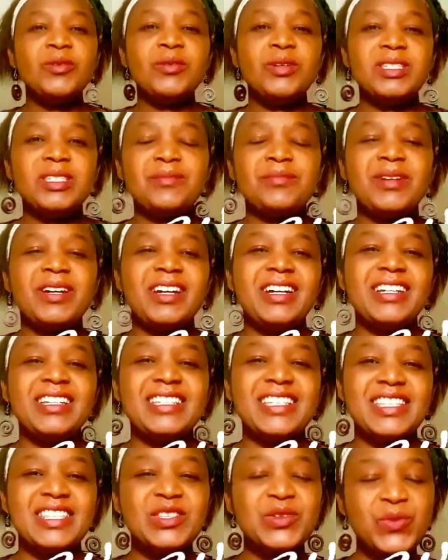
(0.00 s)
what's up
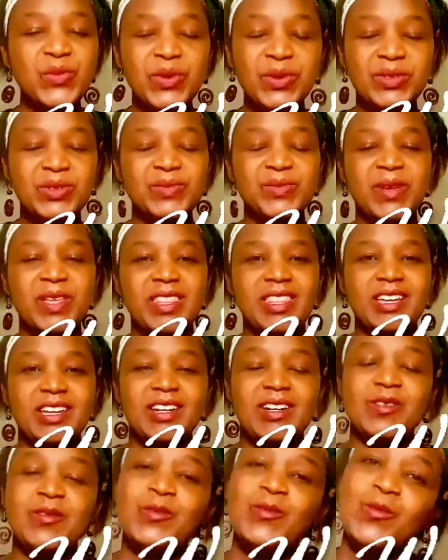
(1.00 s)
guys it's Rose Beth
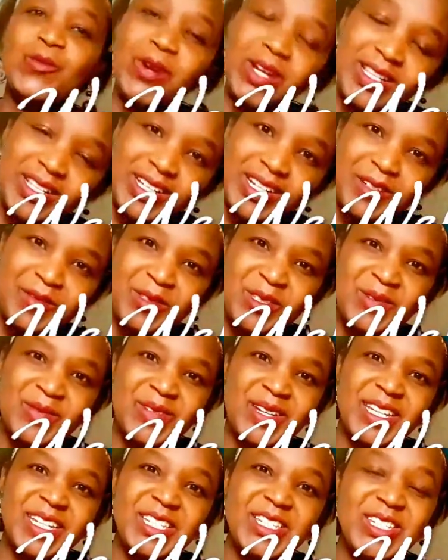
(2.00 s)
and welcome to
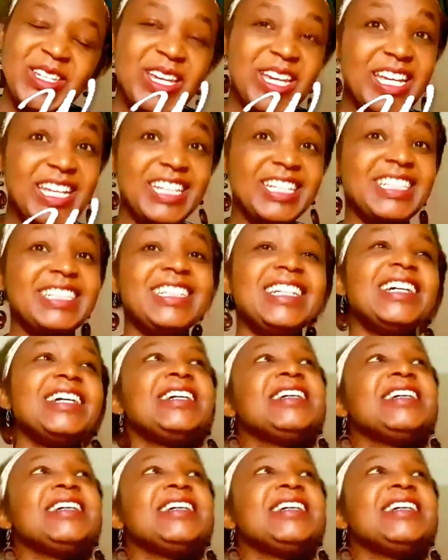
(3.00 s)
my channel